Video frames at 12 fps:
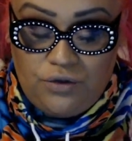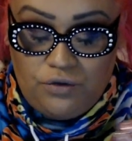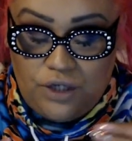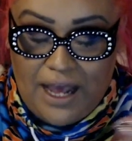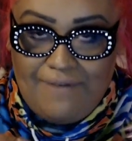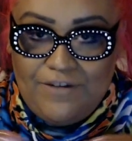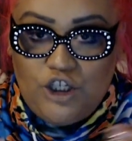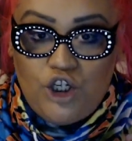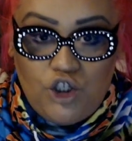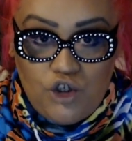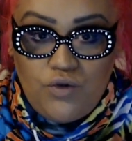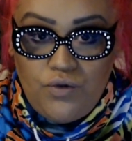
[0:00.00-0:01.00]
having to
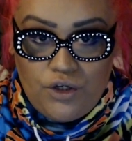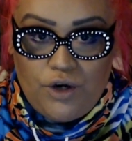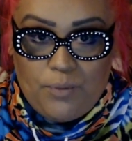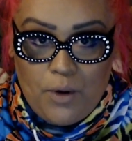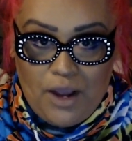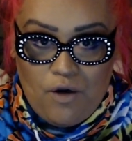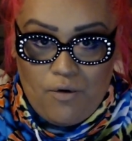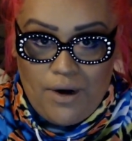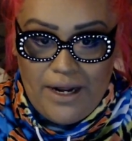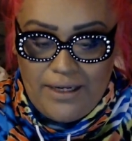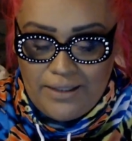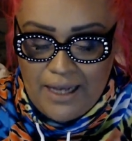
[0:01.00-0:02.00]
choose your
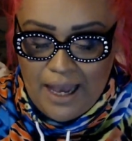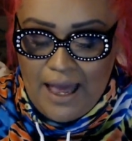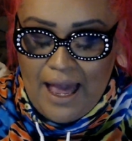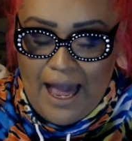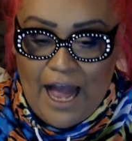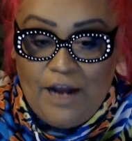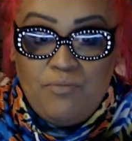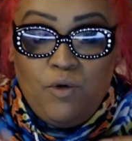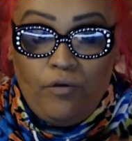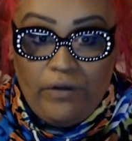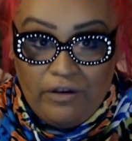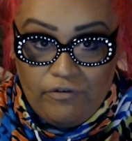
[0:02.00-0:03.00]
priorities and
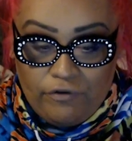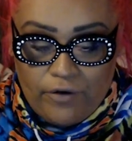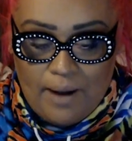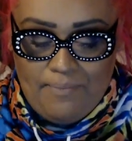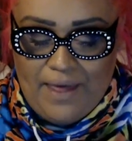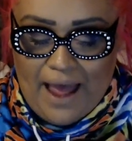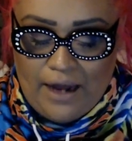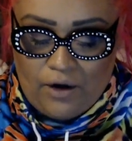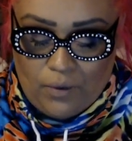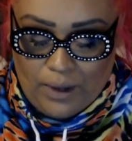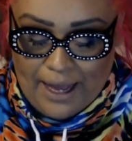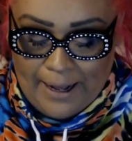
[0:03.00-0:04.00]
moving from that.
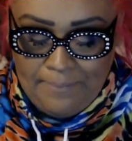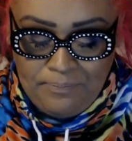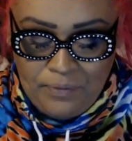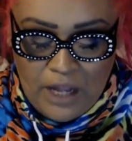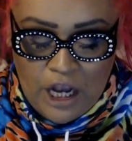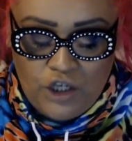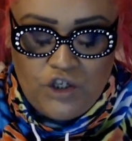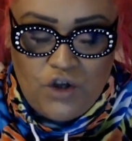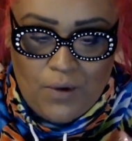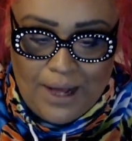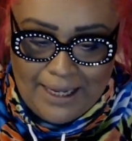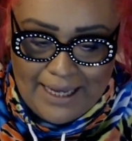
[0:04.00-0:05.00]
Okay.
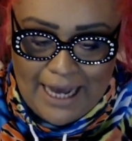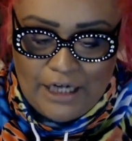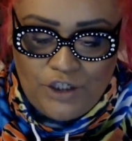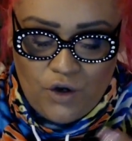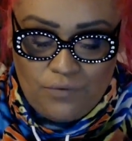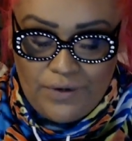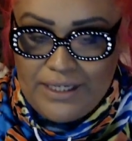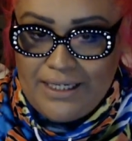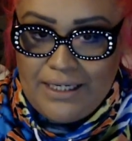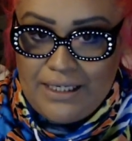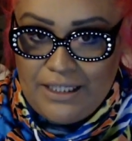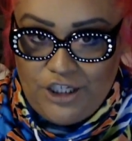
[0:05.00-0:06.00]
So again, don't
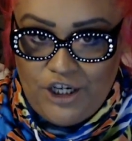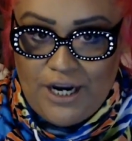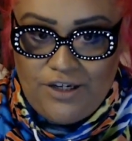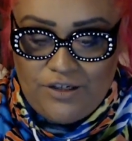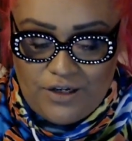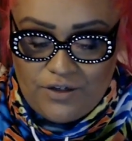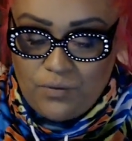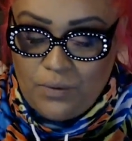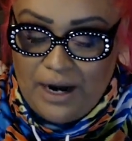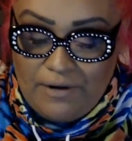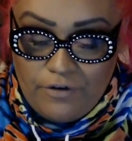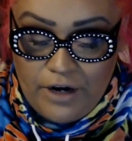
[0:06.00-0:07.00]
resist changes.
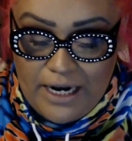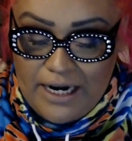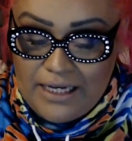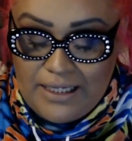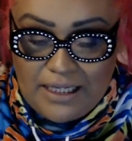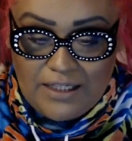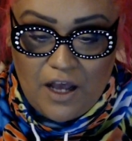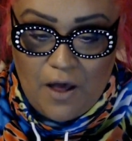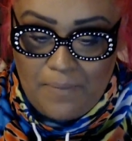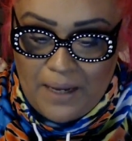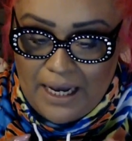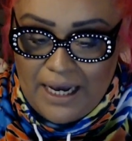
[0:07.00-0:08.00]
Whatever it is that's
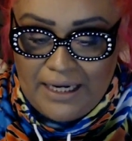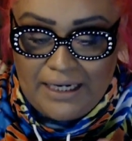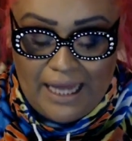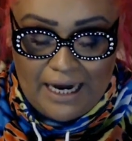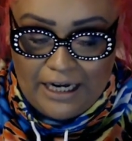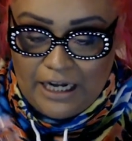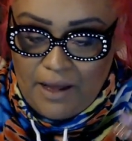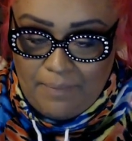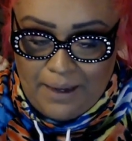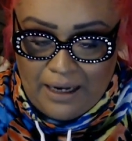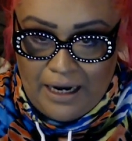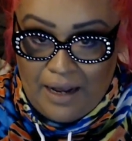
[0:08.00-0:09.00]
coming in, let it
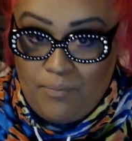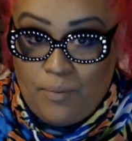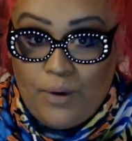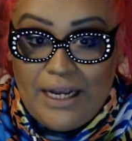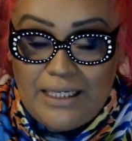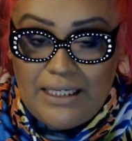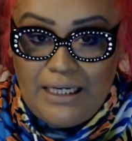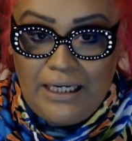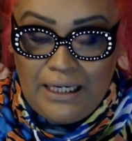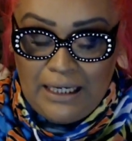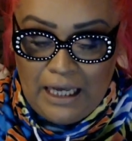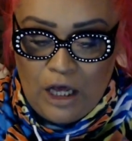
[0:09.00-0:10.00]
come in, embrace
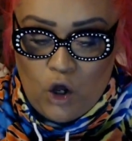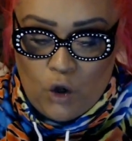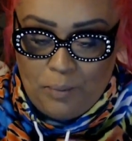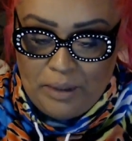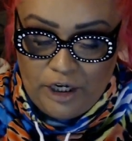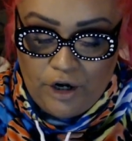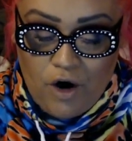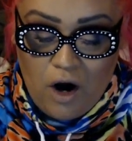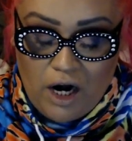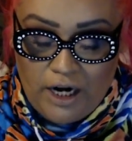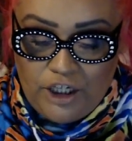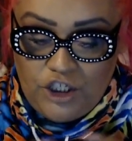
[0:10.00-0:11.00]
it, open your
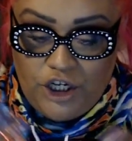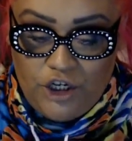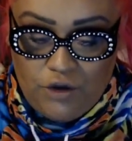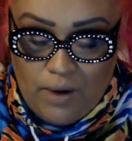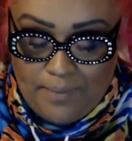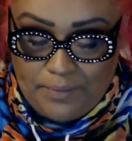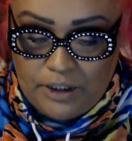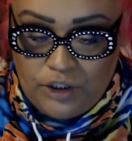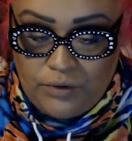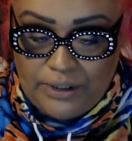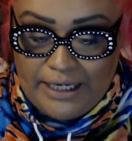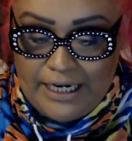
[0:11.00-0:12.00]
heart to new
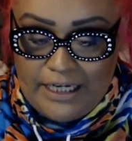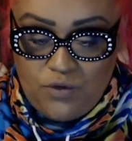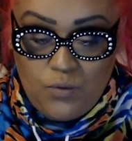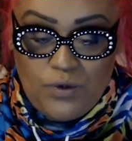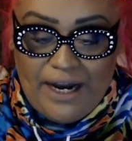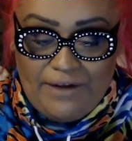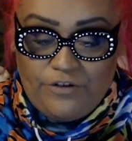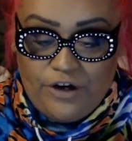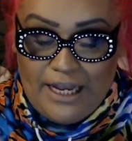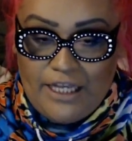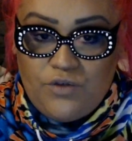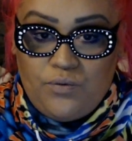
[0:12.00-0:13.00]
opportunities, whatever
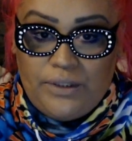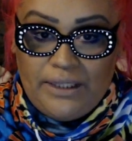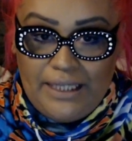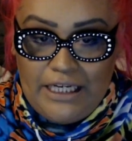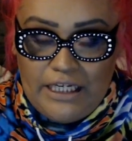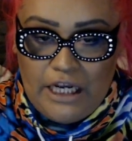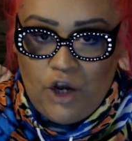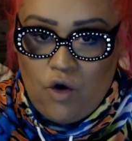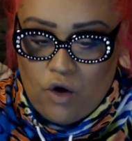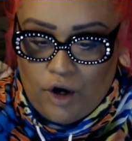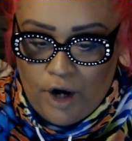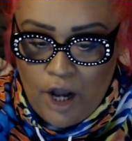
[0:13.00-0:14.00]
is releasing
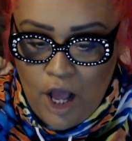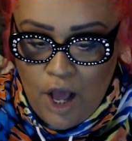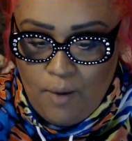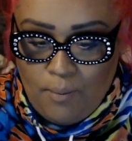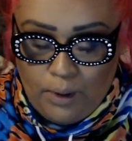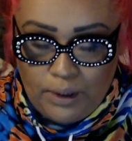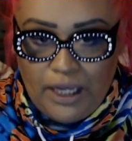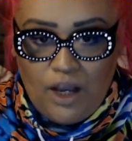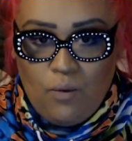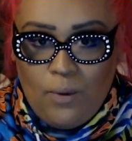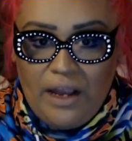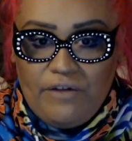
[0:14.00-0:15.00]
or pulling
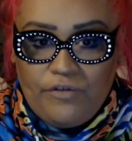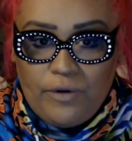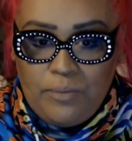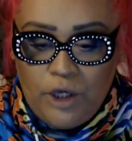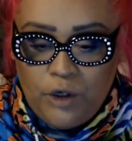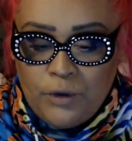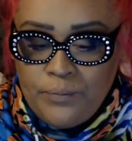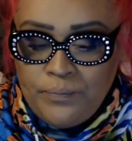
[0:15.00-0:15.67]
away from you,